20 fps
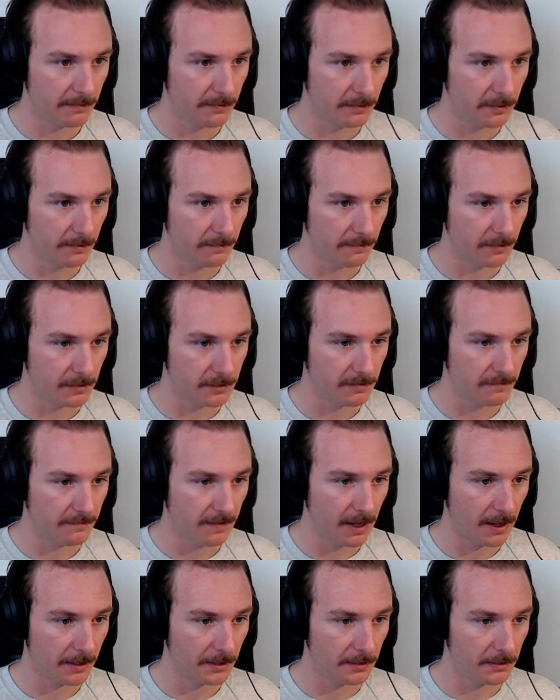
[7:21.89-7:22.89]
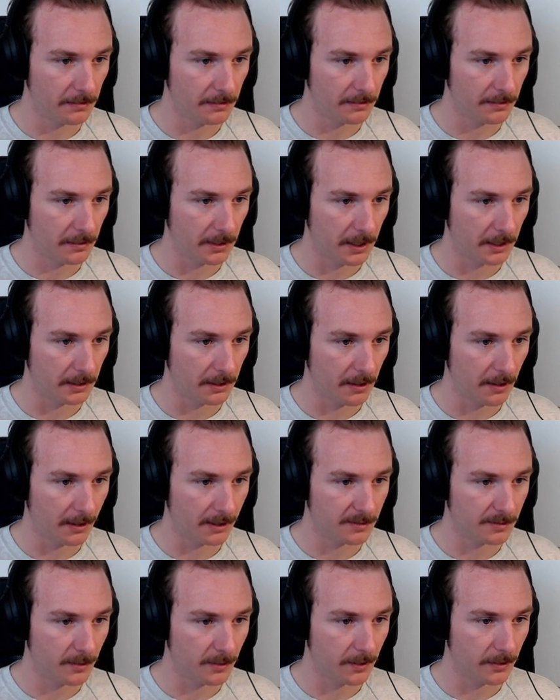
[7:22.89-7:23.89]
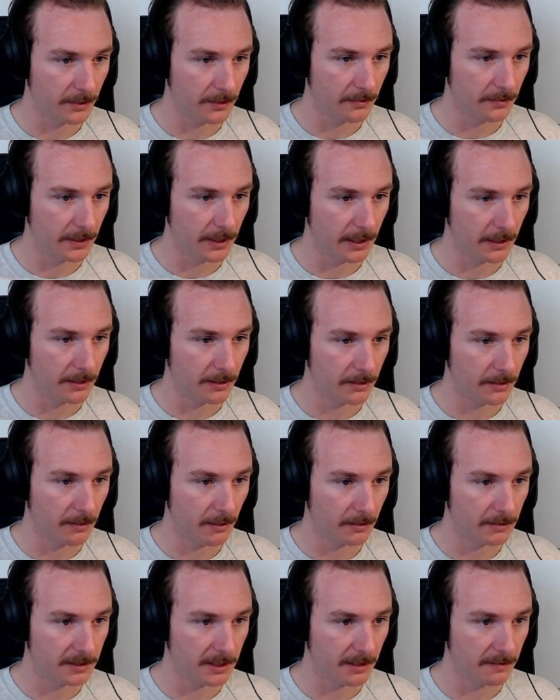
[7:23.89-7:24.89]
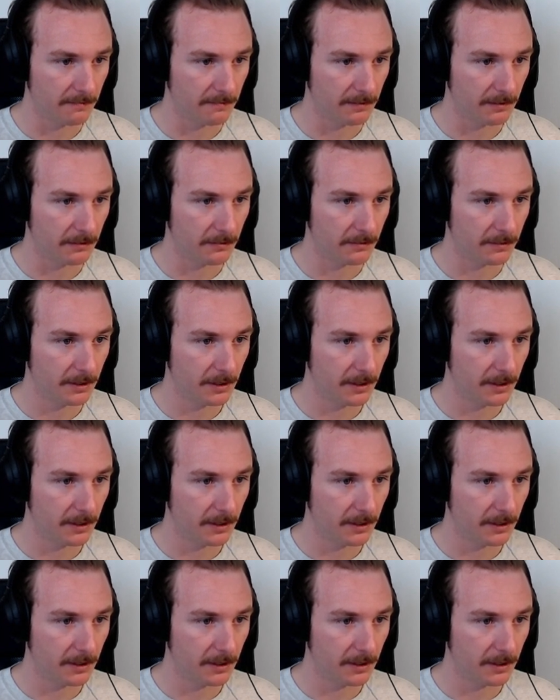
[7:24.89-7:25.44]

conversion value, and cost per unique content view.